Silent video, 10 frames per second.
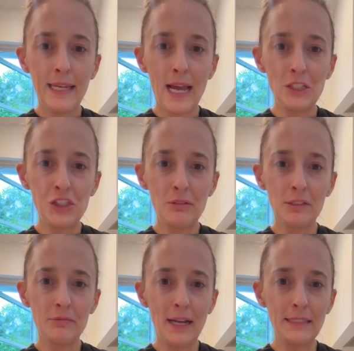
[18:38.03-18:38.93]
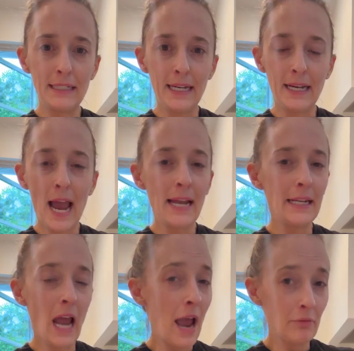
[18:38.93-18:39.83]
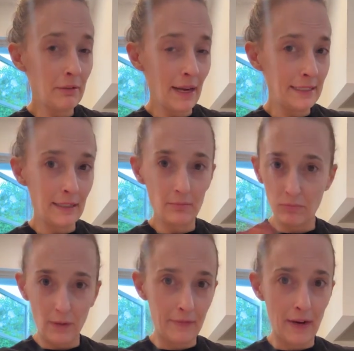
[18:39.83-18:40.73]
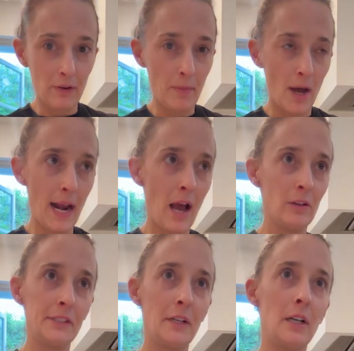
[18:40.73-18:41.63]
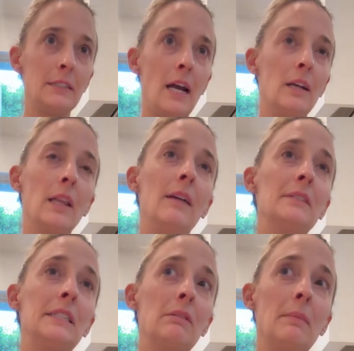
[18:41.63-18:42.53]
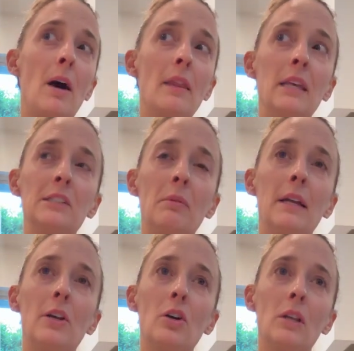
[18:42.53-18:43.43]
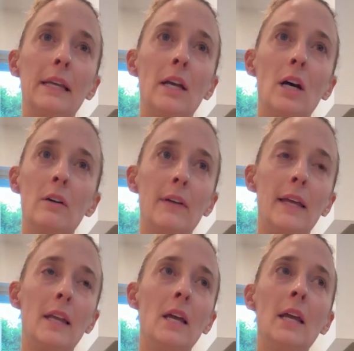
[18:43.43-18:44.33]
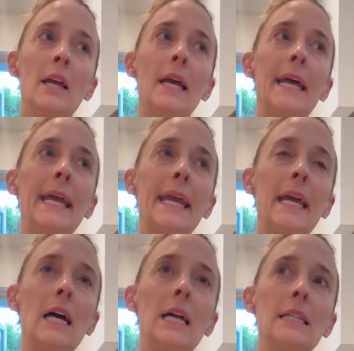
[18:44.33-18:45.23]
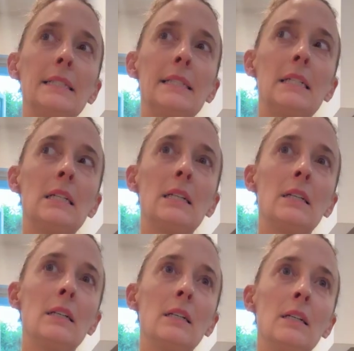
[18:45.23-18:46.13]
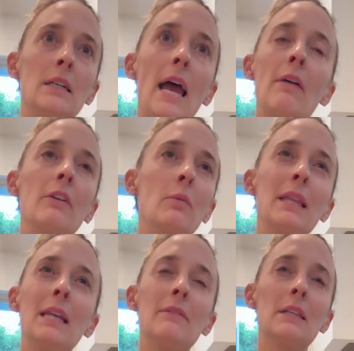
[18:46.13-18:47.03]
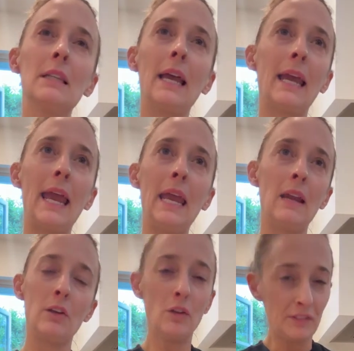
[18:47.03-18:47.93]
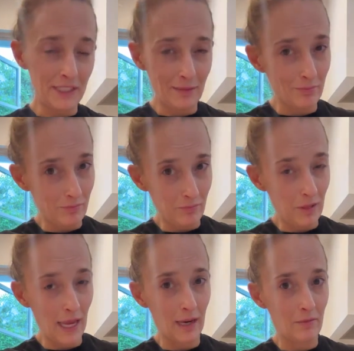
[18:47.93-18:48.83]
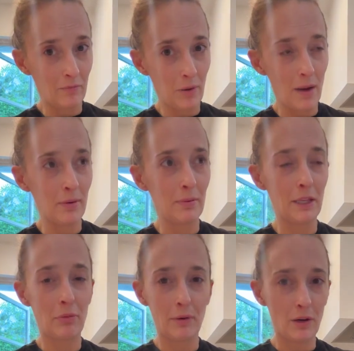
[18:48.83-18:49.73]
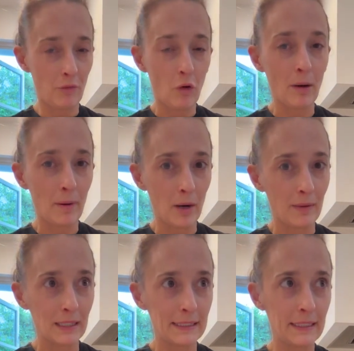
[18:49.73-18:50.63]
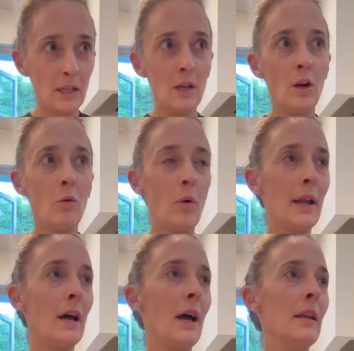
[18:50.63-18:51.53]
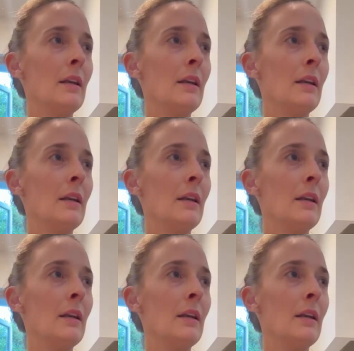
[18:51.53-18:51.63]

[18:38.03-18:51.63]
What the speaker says: Yeah, she was renting. We rented. We've never bought a house in our entire lives until we bought this one early COVID, and we lived in like you've seen like probably 3 or 4 apartments. One